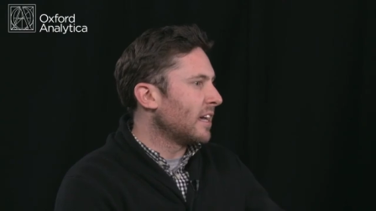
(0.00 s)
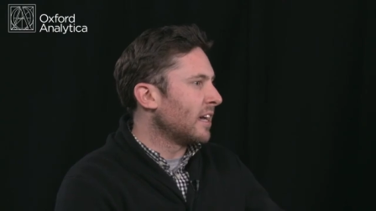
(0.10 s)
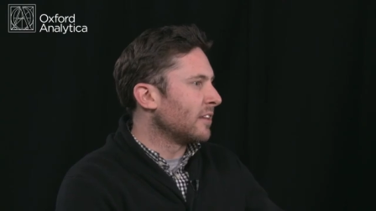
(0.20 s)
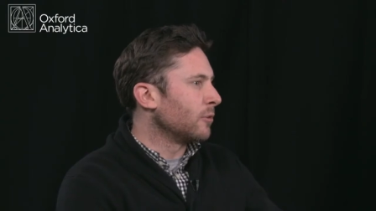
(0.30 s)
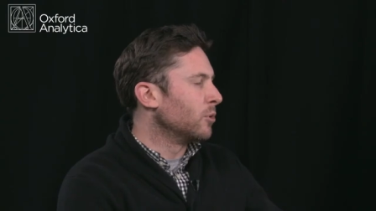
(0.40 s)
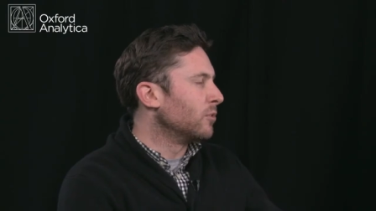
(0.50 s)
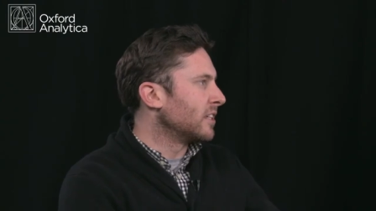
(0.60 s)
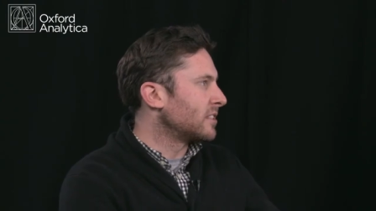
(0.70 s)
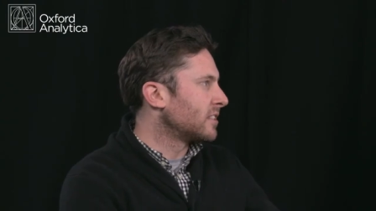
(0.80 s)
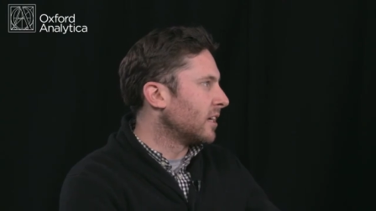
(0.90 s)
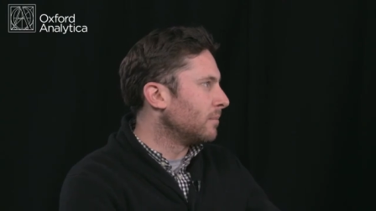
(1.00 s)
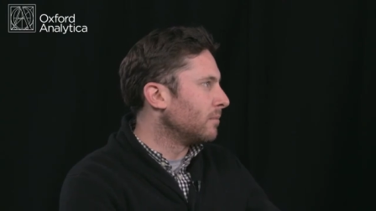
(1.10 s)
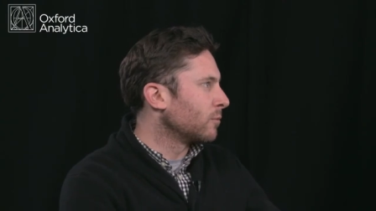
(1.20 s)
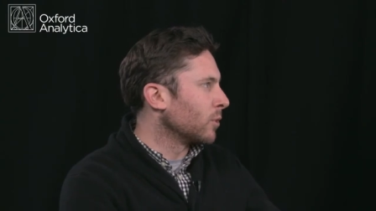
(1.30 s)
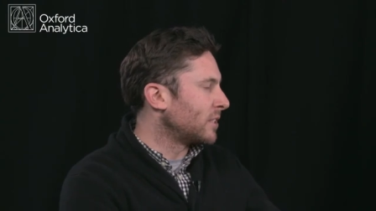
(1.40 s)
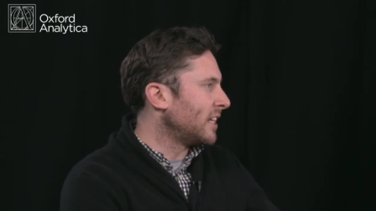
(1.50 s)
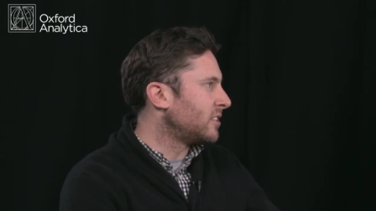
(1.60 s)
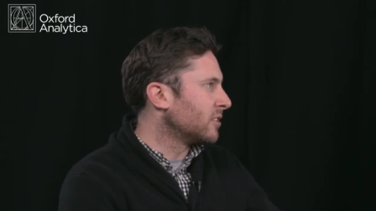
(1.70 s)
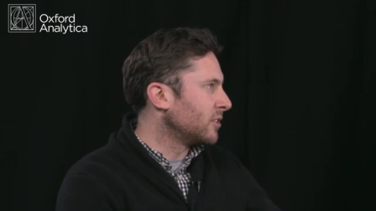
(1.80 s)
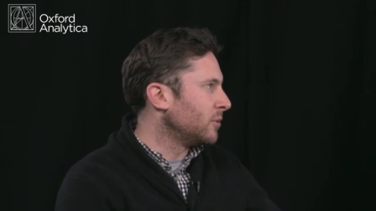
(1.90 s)
Uh, they're moving some
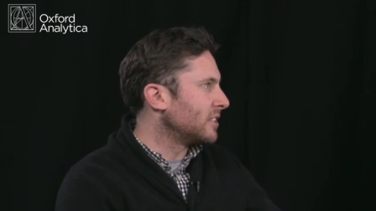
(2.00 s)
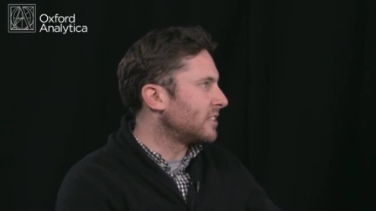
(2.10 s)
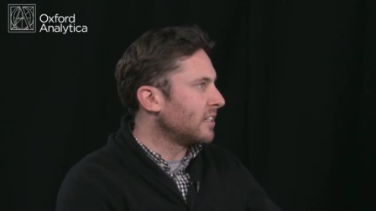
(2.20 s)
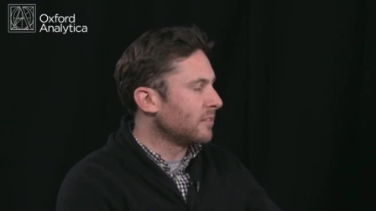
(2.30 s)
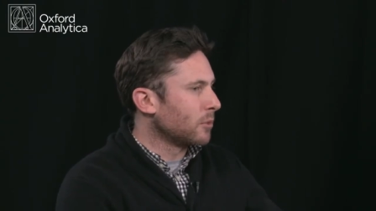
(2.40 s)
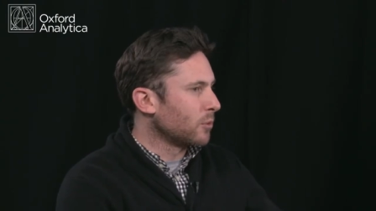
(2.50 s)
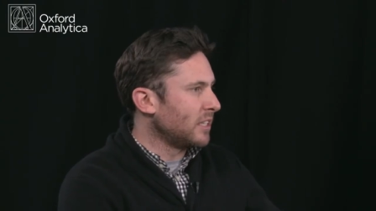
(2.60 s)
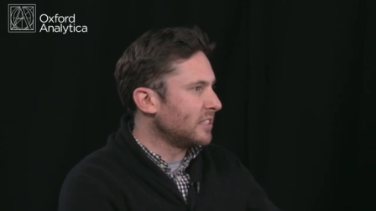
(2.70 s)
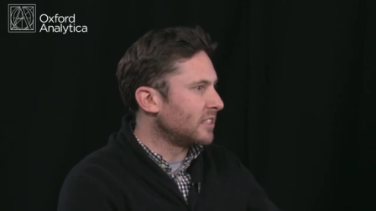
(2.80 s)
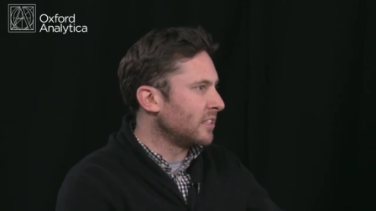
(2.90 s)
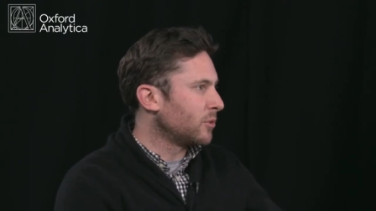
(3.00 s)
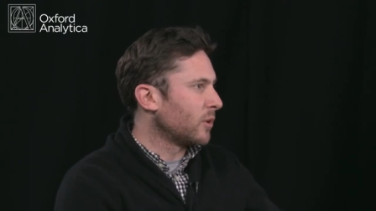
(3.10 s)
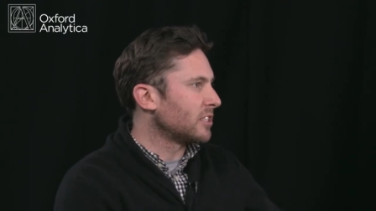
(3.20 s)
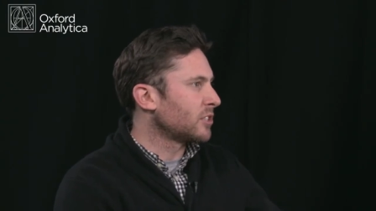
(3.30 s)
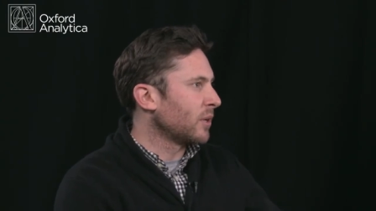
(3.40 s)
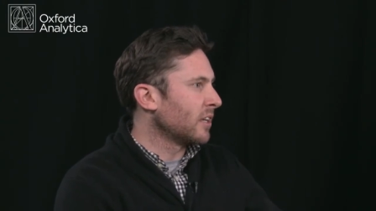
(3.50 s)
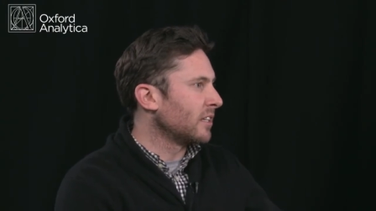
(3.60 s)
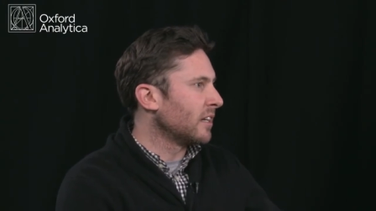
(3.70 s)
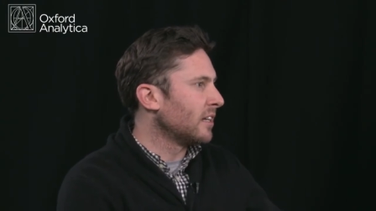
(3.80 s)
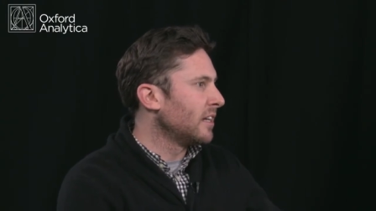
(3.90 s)
rotational units in, Marines into
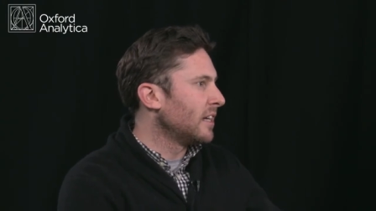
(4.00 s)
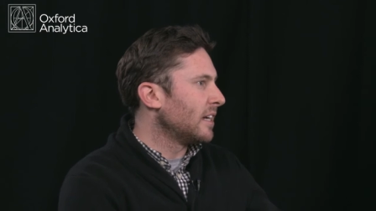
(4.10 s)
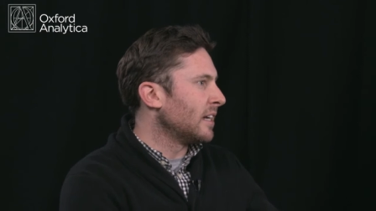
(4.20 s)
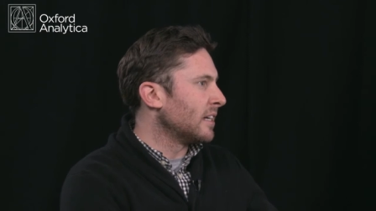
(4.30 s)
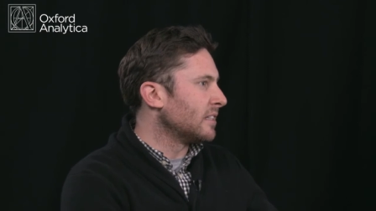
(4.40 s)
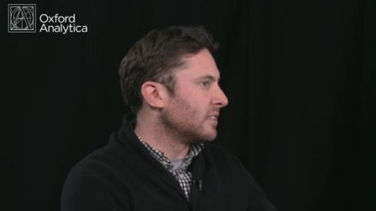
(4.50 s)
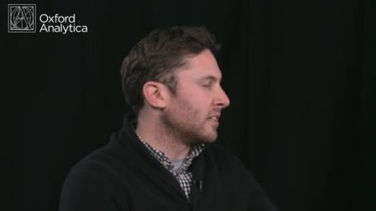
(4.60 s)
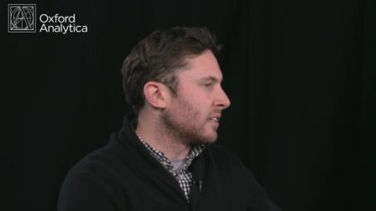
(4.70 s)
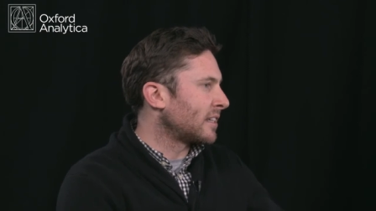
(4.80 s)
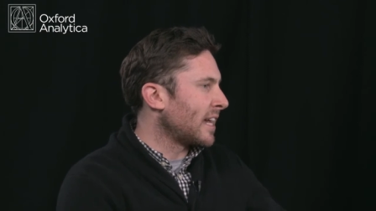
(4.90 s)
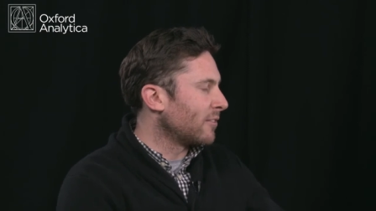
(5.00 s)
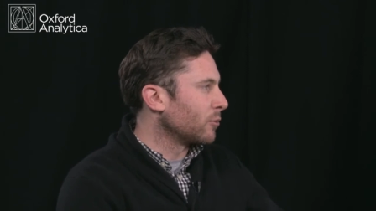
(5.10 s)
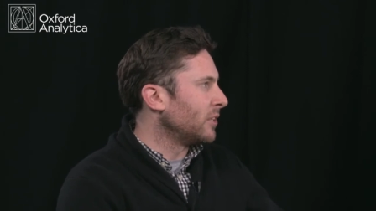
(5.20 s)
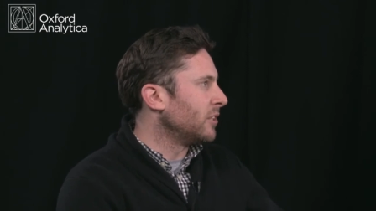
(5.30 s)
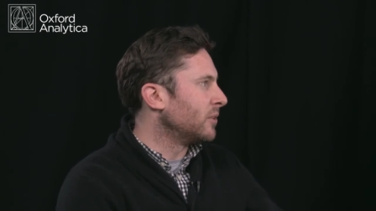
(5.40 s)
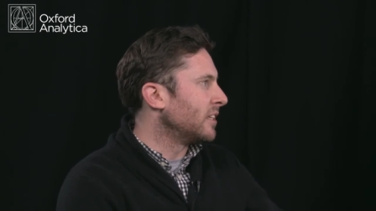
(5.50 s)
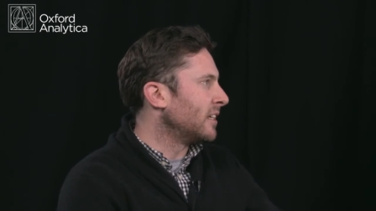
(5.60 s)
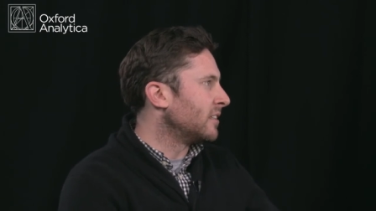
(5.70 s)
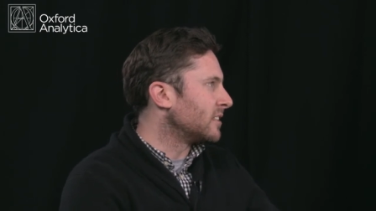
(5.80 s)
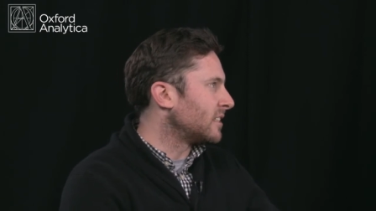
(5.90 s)
Australia, uh, a cavalry unit
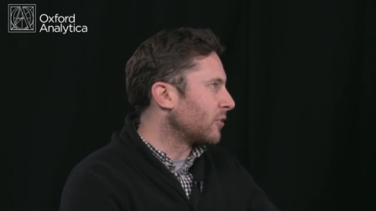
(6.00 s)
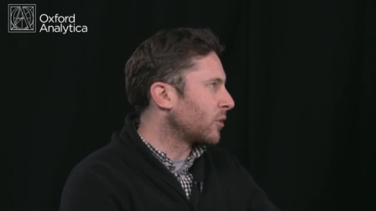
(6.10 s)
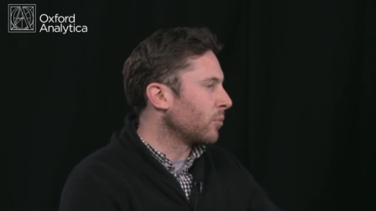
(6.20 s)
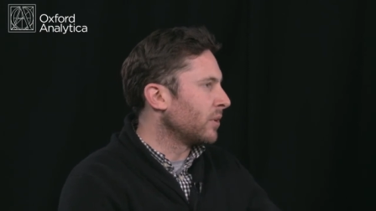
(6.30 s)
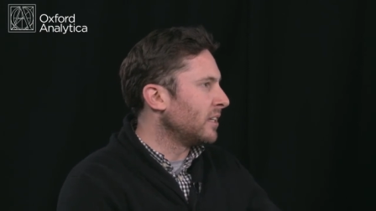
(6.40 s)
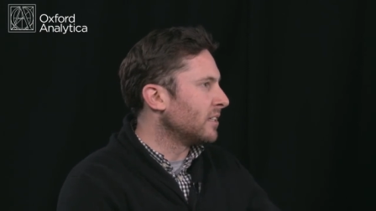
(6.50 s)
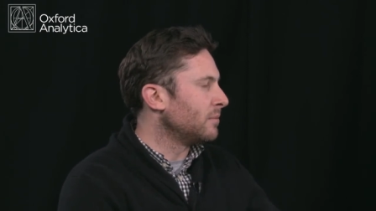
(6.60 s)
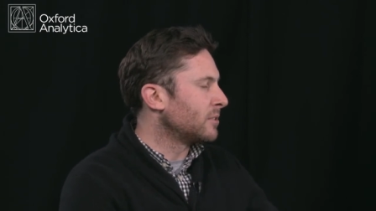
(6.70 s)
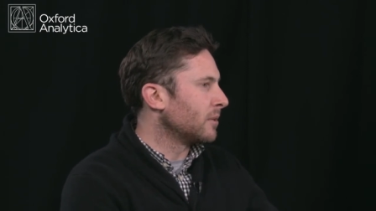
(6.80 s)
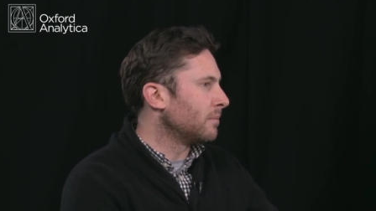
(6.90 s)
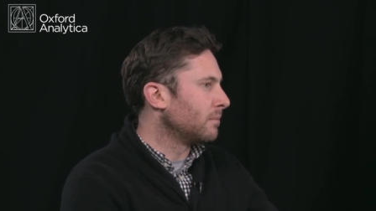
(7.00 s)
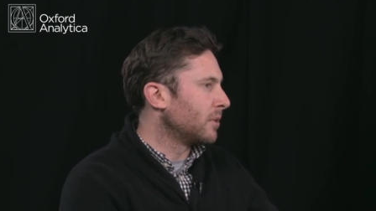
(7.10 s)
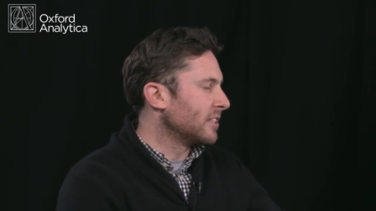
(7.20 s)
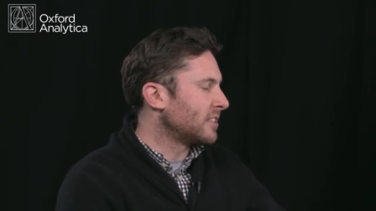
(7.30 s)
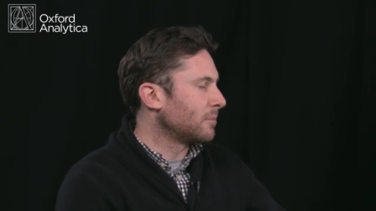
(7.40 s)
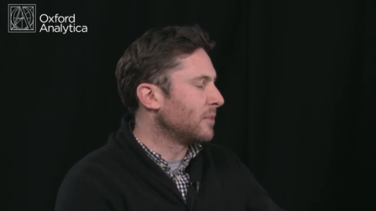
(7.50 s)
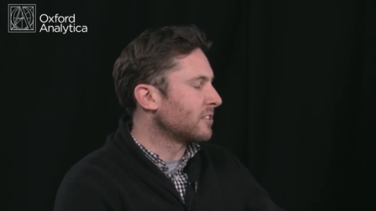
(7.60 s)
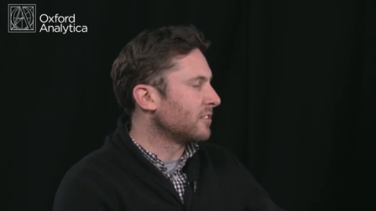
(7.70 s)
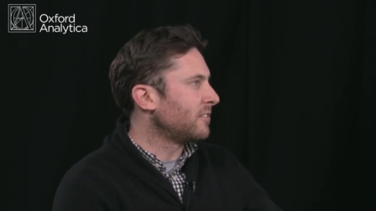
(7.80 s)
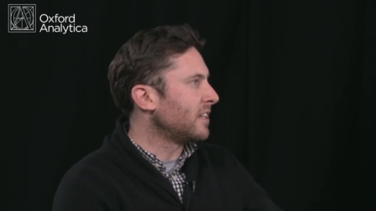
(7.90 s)
into South Korea, some ballistic
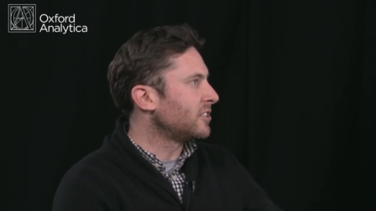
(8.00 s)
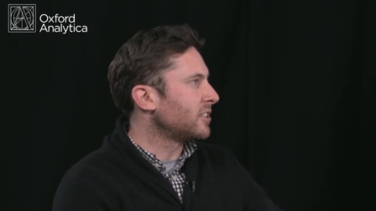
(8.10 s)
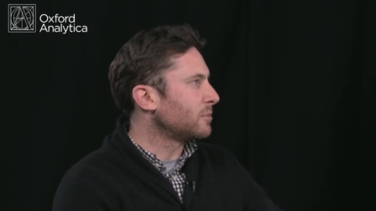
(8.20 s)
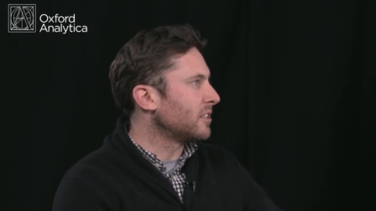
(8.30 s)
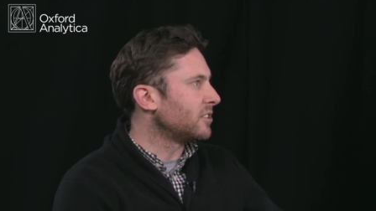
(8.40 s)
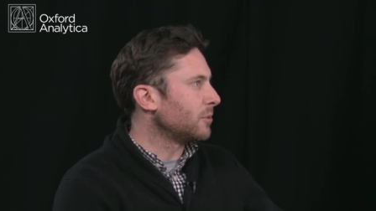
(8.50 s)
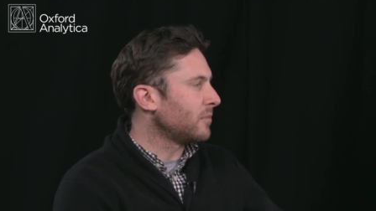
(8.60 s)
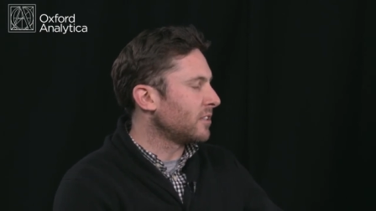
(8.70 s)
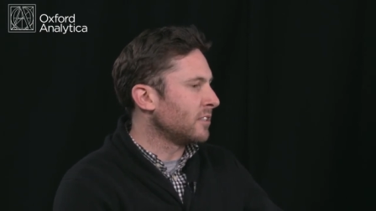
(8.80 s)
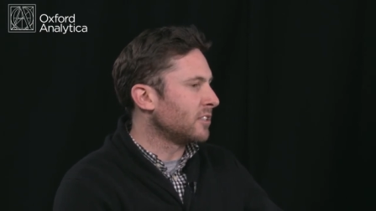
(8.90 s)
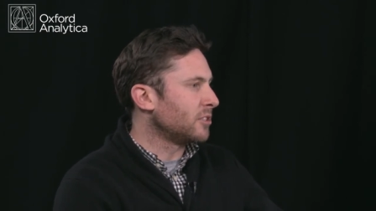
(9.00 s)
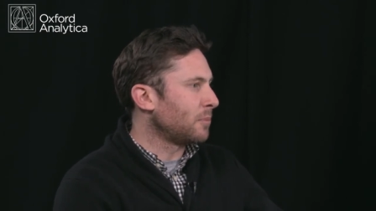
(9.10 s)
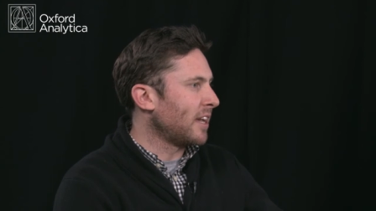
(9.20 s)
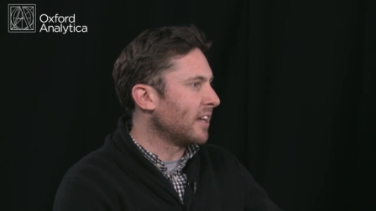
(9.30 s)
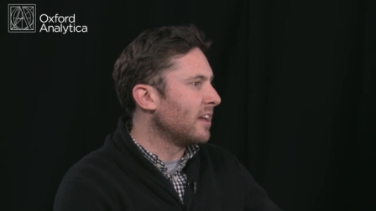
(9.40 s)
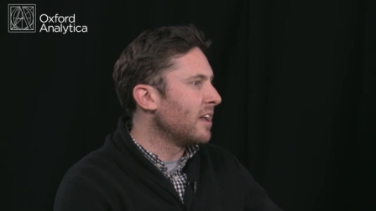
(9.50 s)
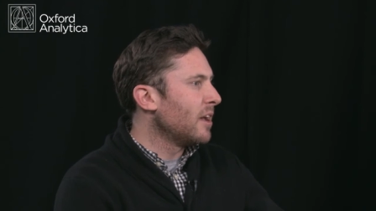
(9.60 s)
missile defense ships in J into Japan.